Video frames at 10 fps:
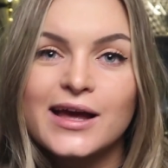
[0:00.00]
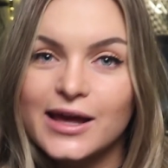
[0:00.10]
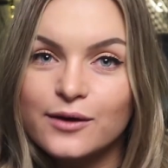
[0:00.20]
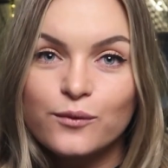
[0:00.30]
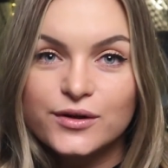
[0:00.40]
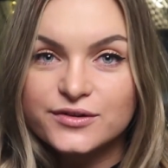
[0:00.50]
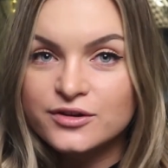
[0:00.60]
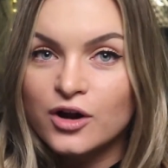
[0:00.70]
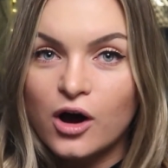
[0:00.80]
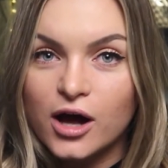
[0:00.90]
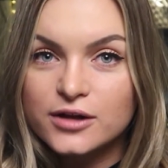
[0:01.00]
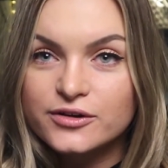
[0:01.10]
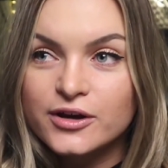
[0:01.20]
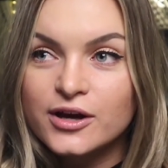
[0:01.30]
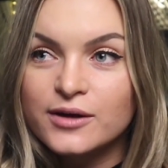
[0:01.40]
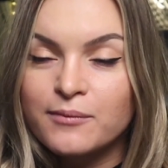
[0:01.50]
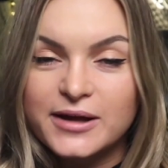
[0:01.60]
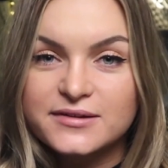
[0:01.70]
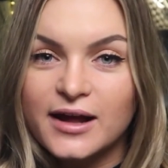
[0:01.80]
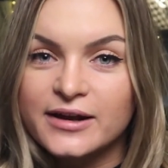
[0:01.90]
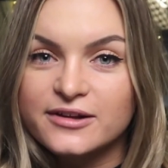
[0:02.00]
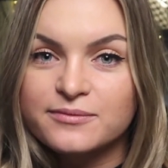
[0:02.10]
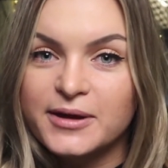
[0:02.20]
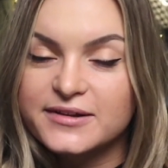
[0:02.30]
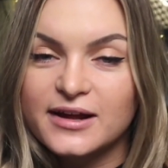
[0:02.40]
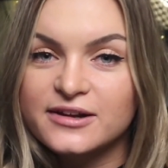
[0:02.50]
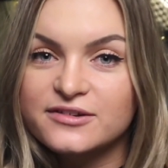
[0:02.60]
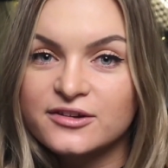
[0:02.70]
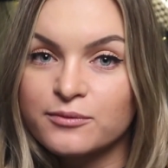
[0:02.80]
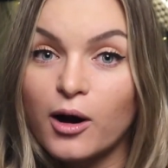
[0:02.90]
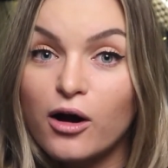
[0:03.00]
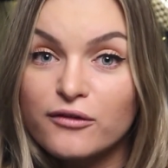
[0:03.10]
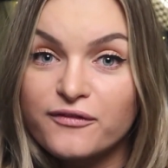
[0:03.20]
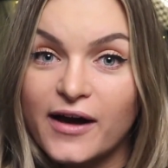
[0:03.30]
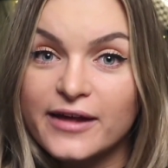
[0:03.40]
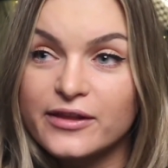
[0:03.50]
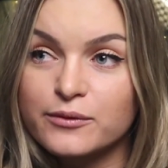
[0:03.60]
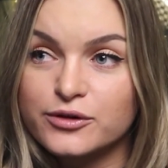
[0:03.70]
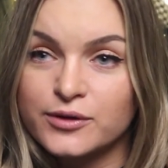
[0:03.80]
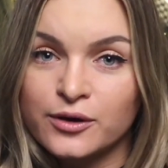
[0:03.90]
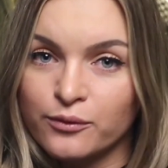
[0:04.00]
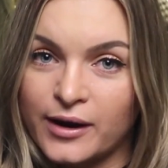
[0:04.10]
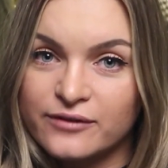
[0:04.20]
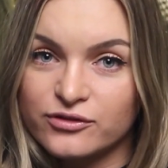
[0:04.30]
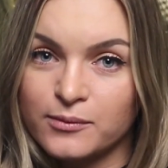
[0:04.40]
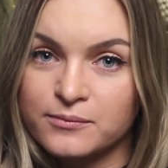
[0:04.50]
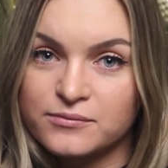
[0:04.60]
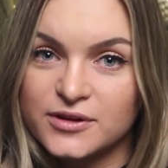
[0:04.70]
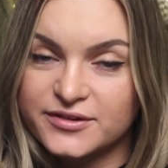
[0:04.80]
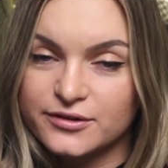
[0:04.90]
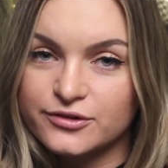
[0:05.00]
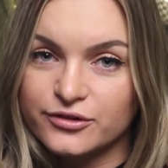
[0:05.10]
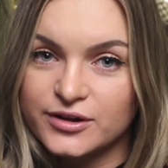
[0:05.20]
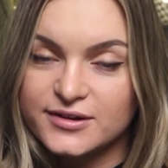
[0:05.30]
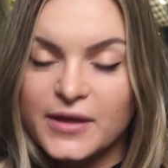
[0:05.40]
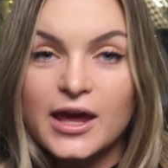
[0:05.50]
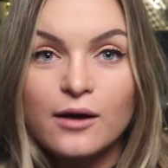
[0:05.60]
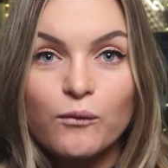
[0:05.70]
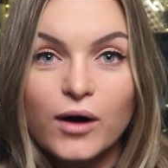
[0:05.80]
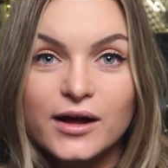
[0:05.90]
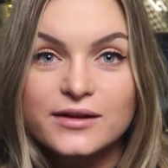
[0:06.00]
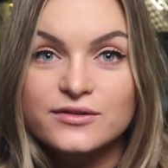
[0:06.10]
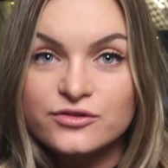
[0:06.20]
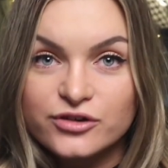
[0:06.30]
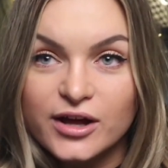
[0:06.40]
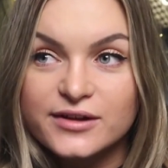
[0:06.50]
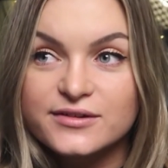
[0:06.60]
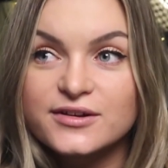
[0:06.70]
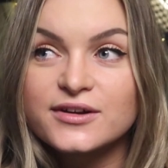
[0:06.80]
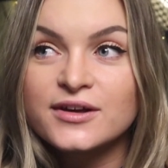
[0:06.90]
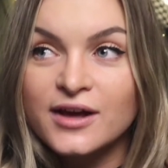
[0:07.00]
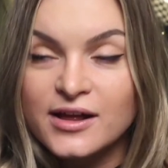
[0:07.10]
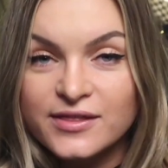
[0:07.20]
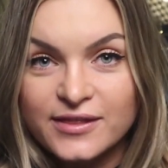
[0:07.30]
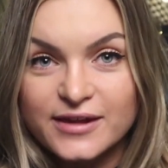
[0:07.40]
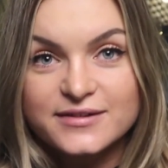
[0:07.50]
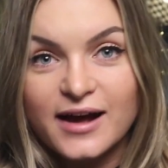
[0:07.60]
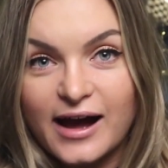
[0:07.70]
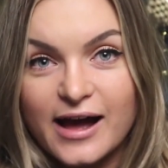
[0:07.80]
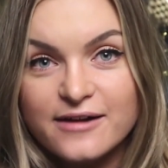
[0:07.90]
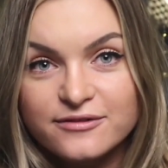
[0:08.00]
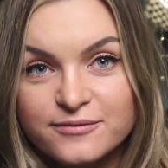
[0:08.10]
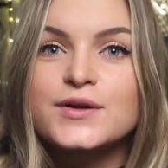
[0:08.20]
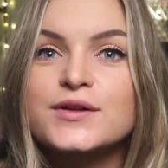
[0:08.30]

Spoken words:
It was not my sinus. My sinuses were all fine. They were doing great from the surgeries. It was just this hive.